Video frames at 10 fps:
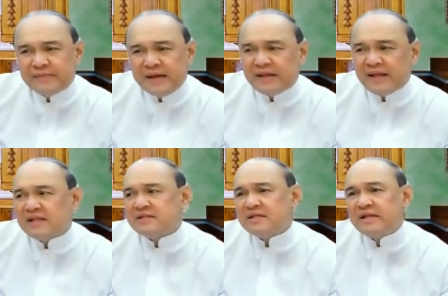And they
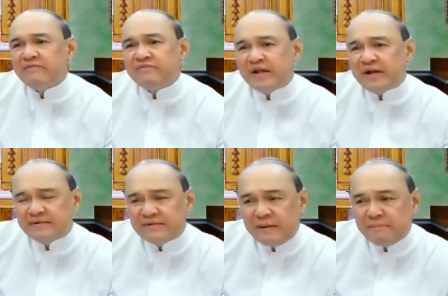had lived there
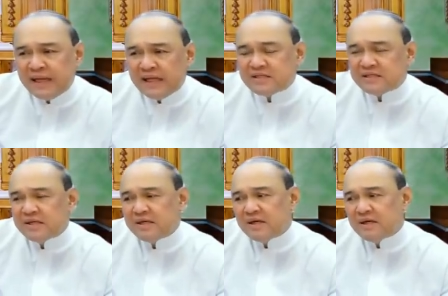in a place
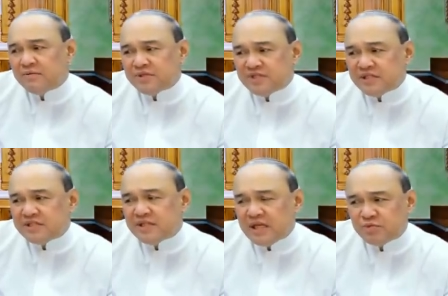which
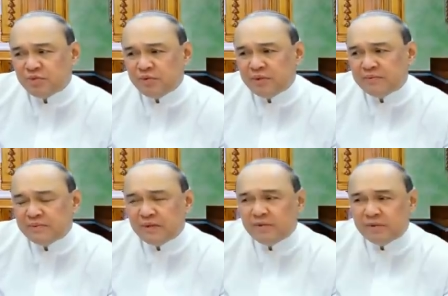these days we would,
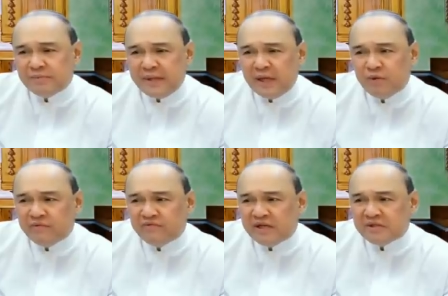would be
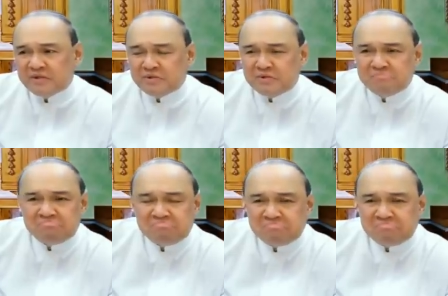equivalent to